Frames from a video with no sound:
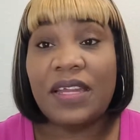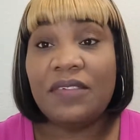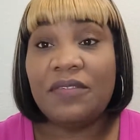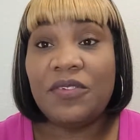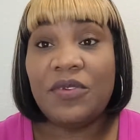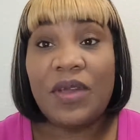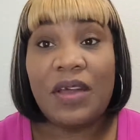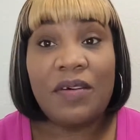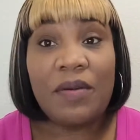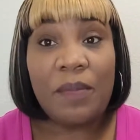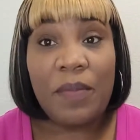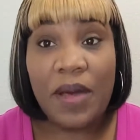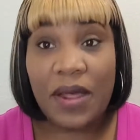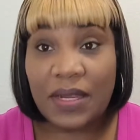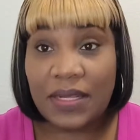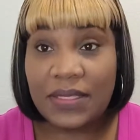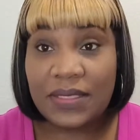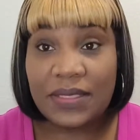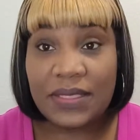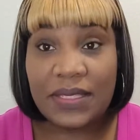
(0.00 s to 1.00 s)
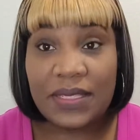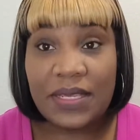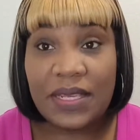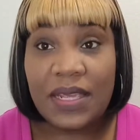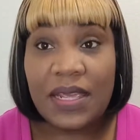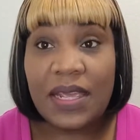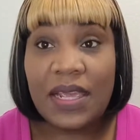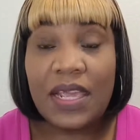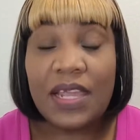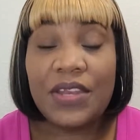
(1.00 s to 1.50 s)
If you have a policy
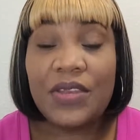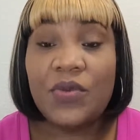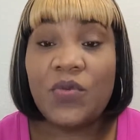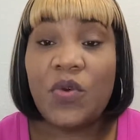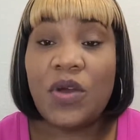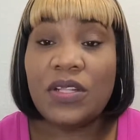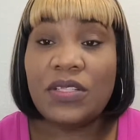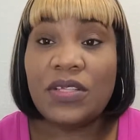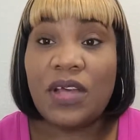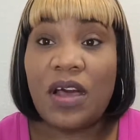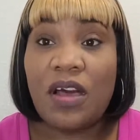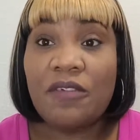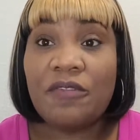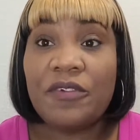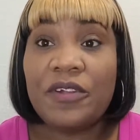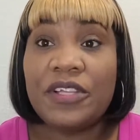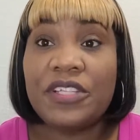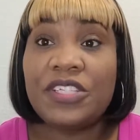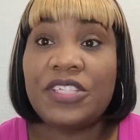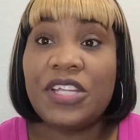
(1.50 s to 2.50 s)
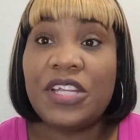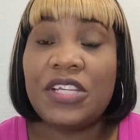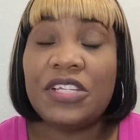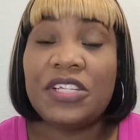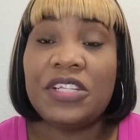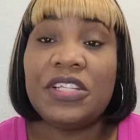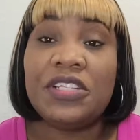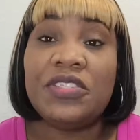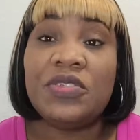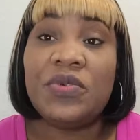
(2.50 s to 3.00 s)
and you want to offer
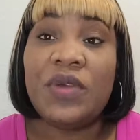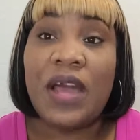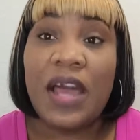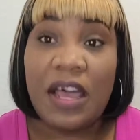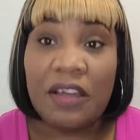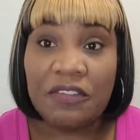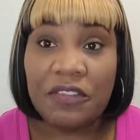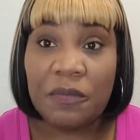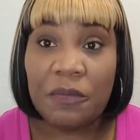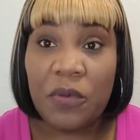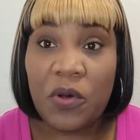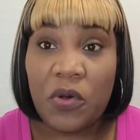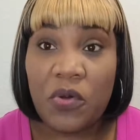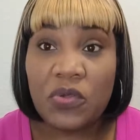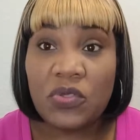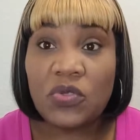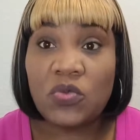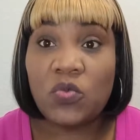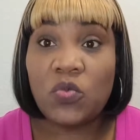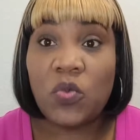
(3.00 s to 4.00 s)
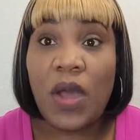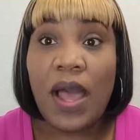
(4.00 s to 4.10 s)
exchanges, you have to post,